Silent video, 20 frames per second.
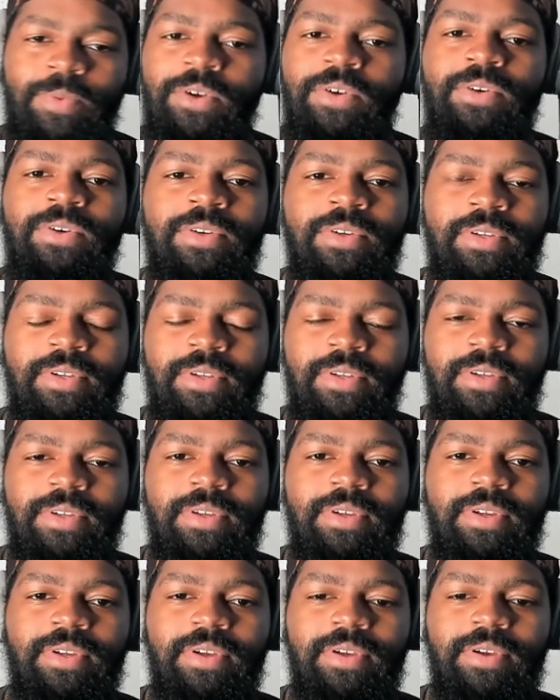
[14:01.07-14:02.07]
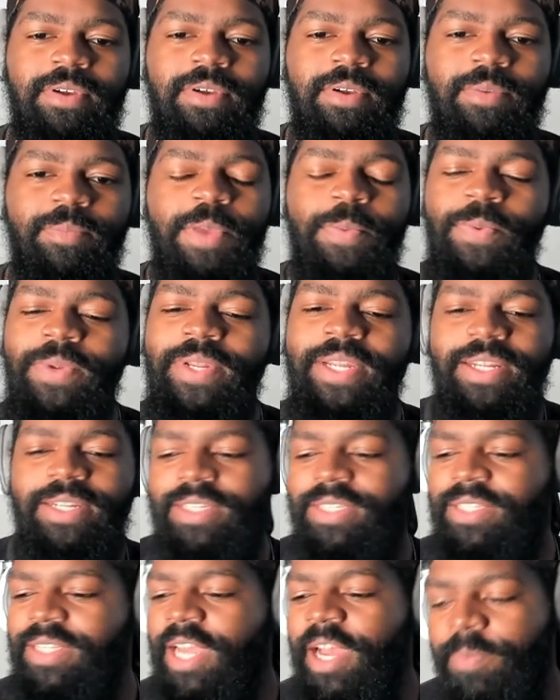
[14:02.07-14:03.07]
bro. People need
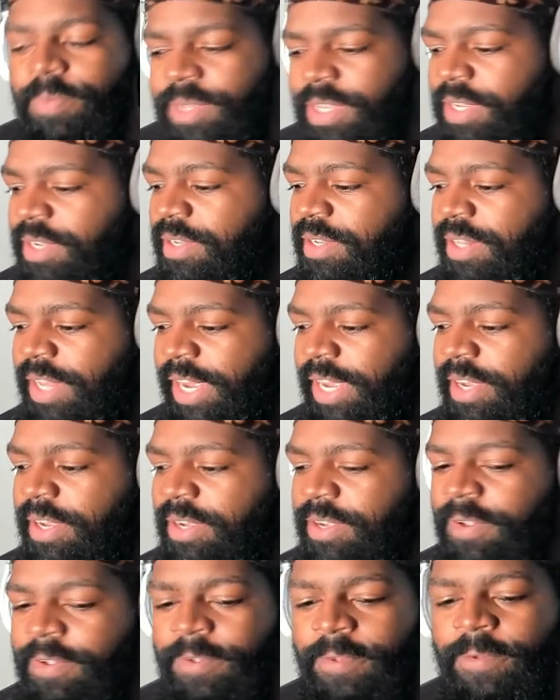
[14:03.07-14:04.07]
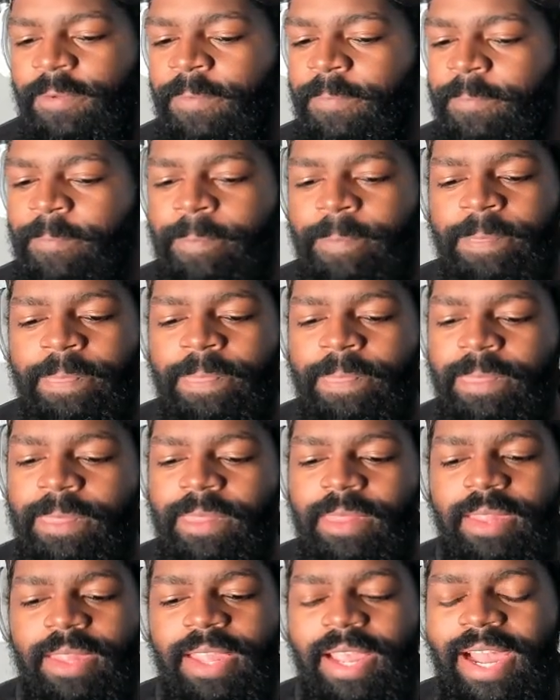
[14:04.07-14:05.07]
to stop that. Like,
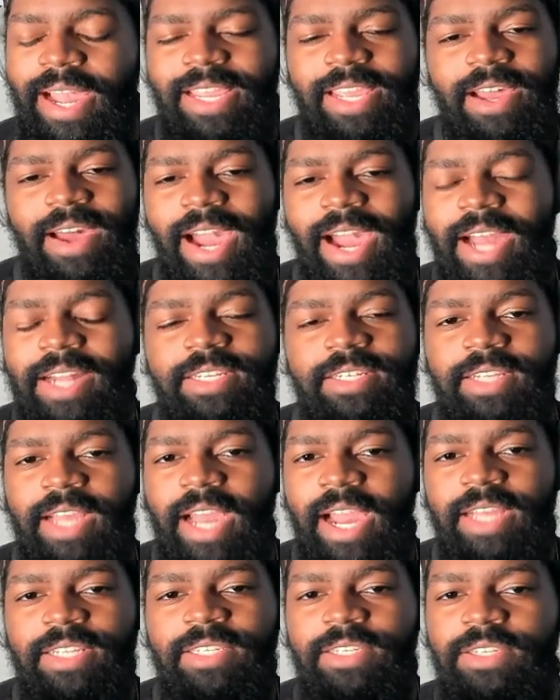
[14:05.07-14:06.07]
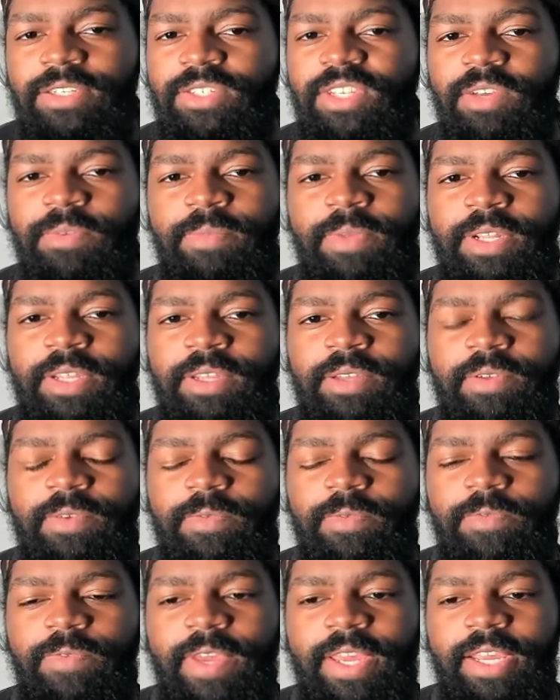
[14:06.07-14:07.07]
yeah, I, I see so many
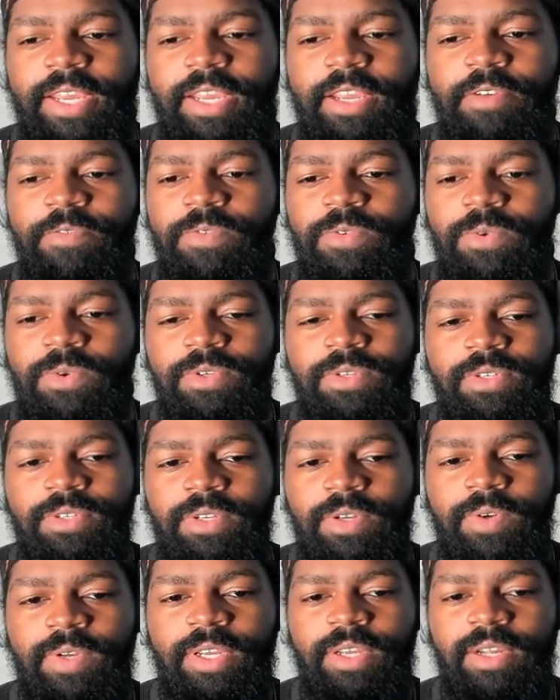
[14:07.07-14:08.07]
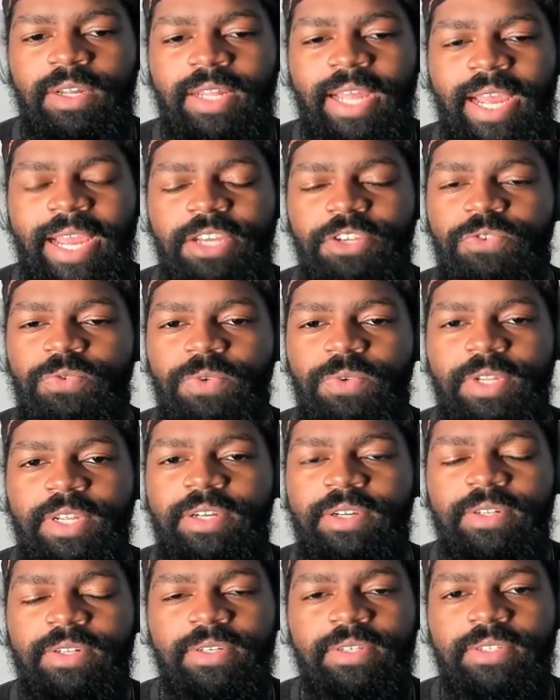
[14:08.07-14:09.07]
fake influencers on here. Like, it's
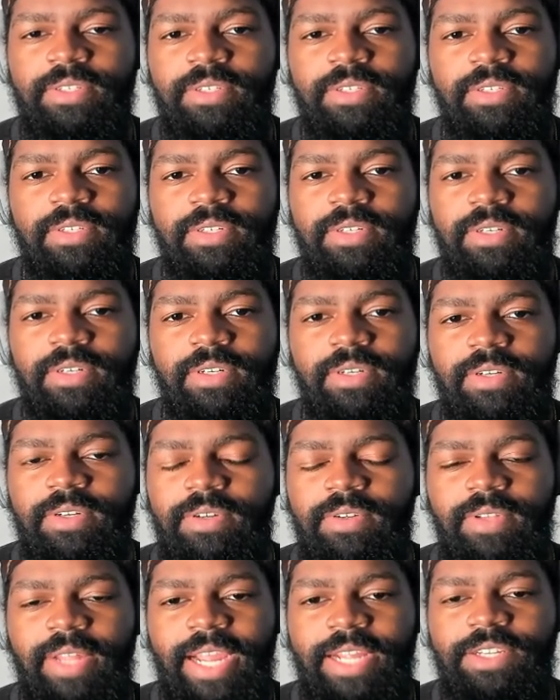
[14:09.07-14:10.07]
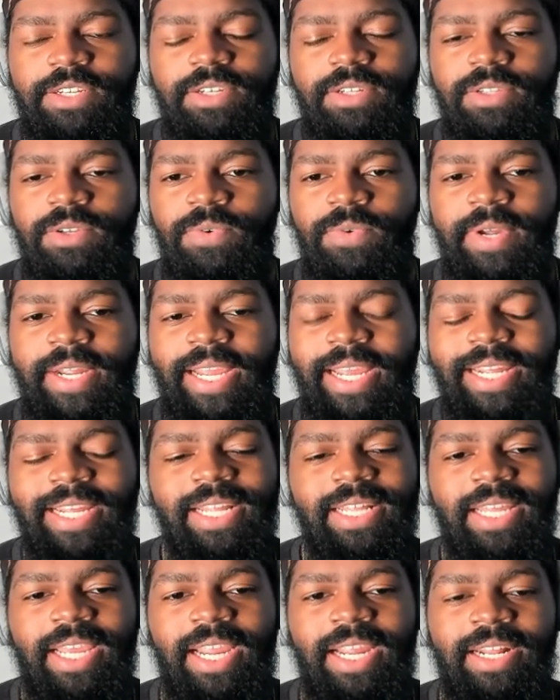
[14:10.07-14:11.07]
ridiculous. Like, just doing
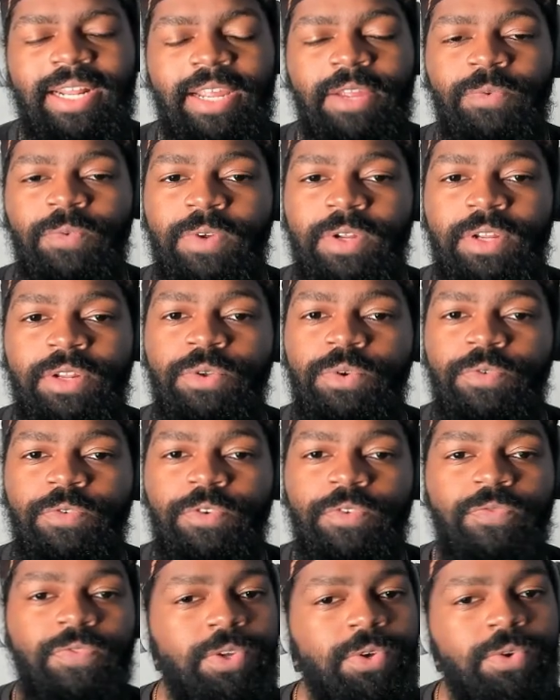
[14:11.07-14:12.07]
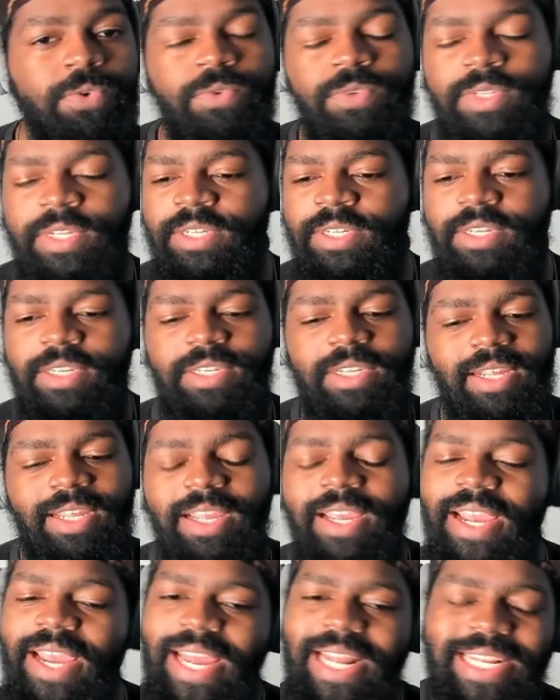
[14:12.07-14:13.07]
anything they want to do for views and attention.
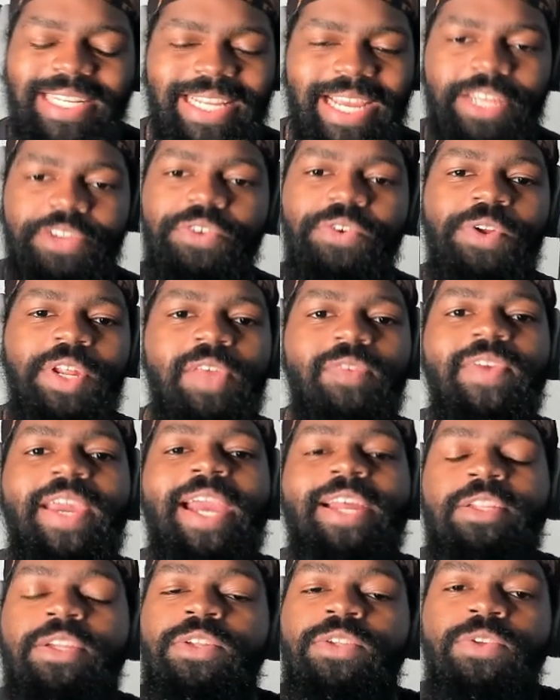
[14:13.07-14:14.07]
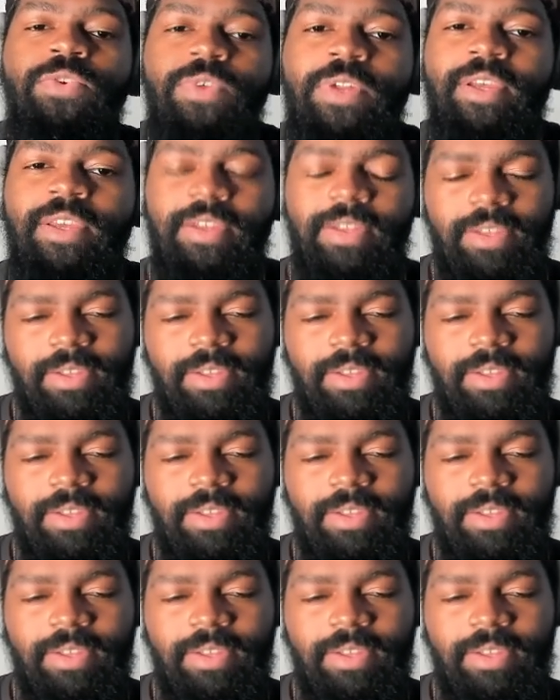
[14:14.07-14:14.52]
It's like, you don't even have to do that.